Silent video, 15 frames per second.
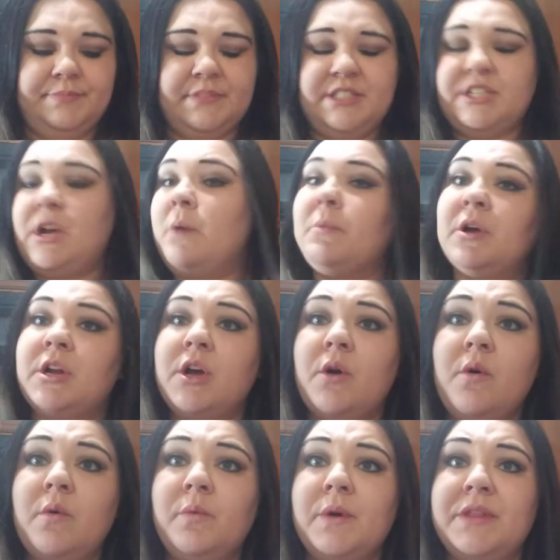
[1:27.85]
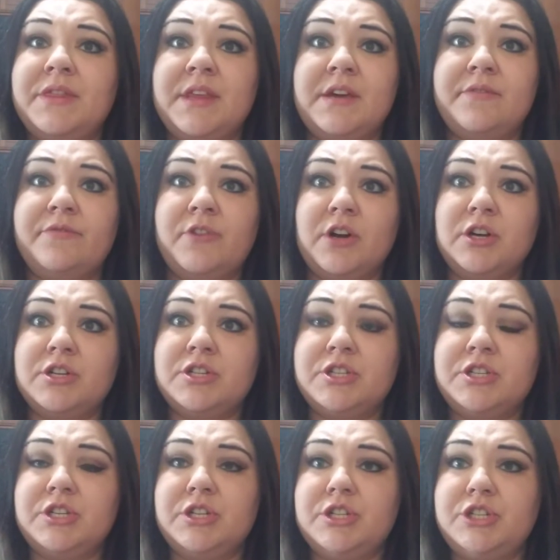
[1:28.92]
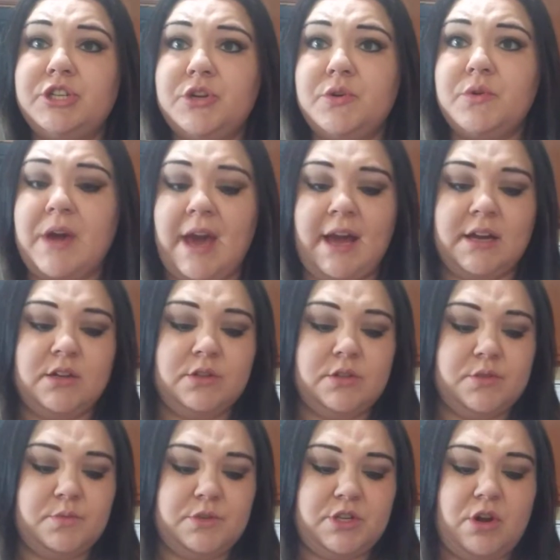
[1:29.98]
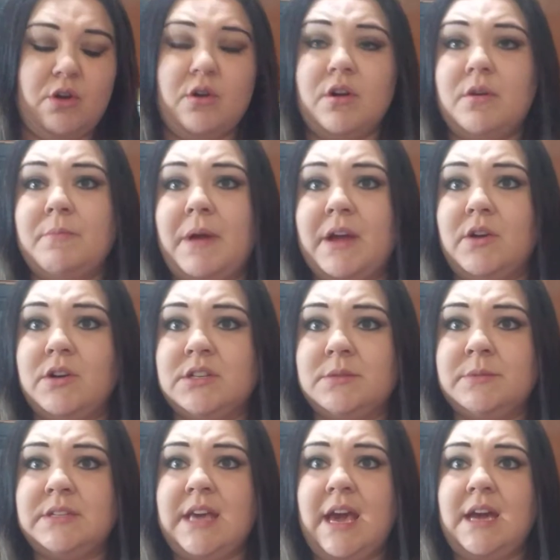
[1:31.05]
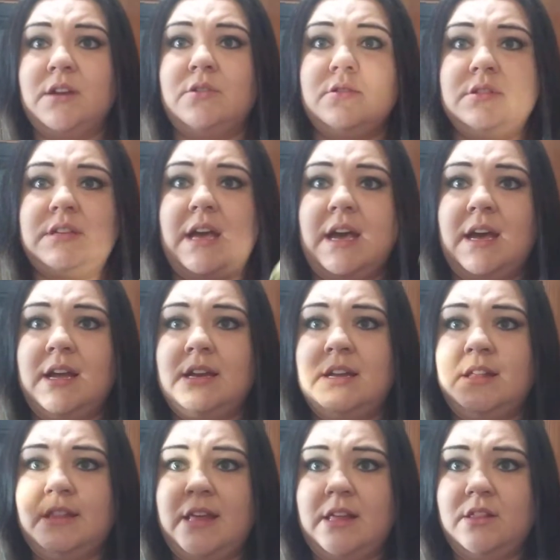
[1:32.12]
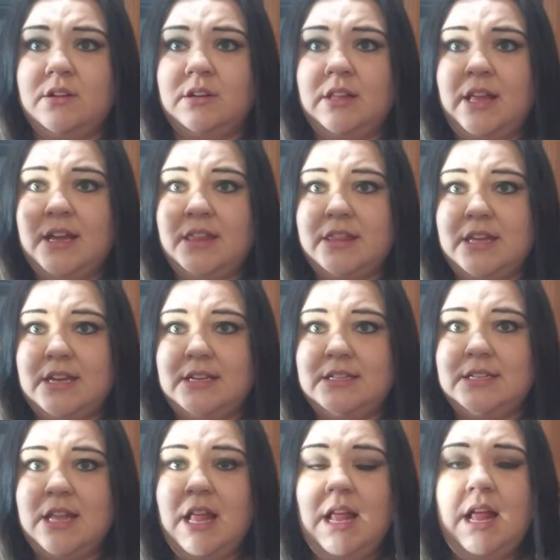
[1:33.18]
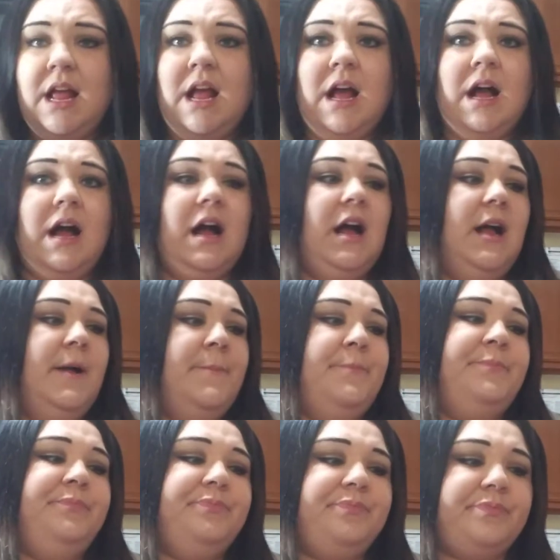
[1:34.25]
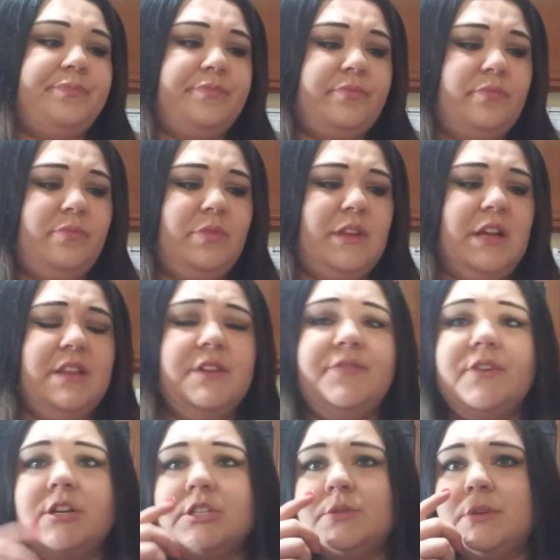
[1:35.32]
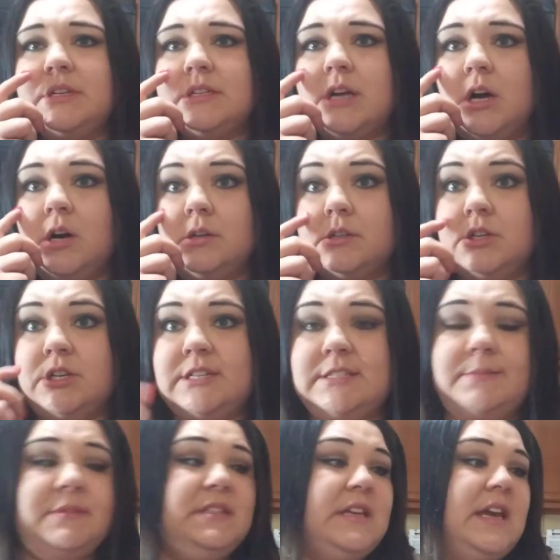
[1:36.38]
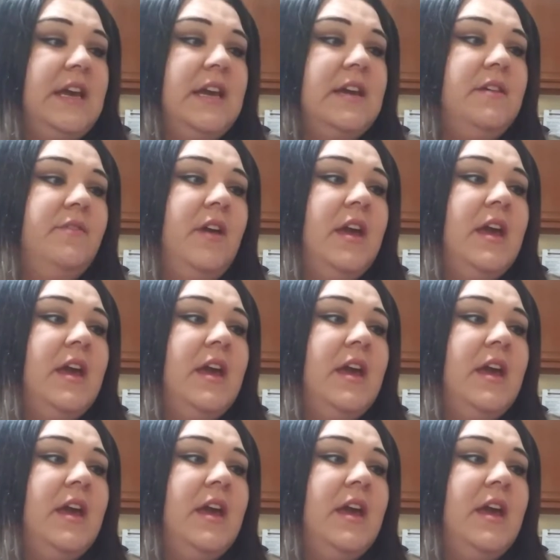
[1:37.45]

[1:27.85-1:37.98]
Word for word: so I'm gonna go with the first two candles, which are my Christmas candles, and they look like this. Um, the first one is called Christmas Eve